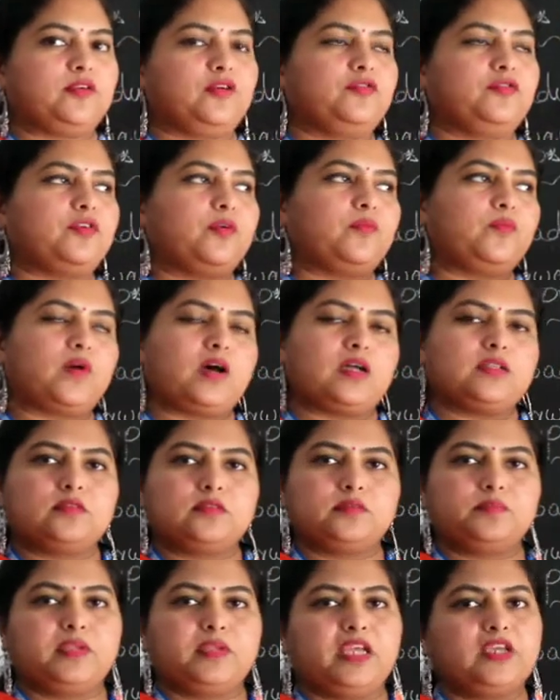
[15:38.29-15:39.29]
or from
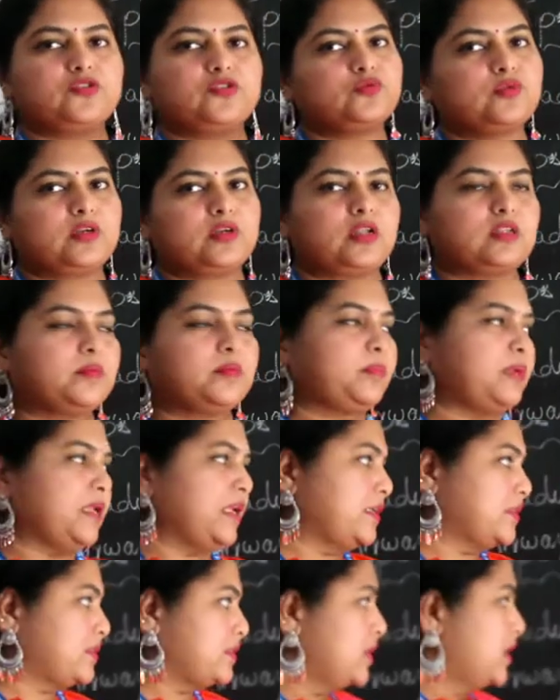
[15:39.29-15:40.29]
one place to another
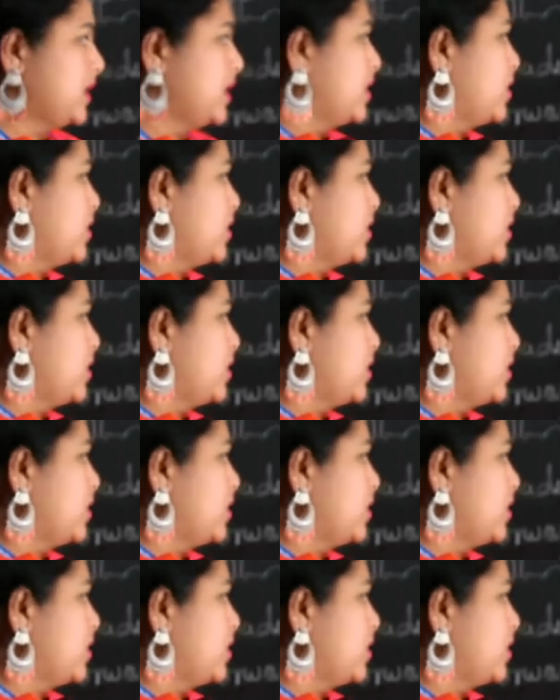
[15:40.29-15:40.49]
place.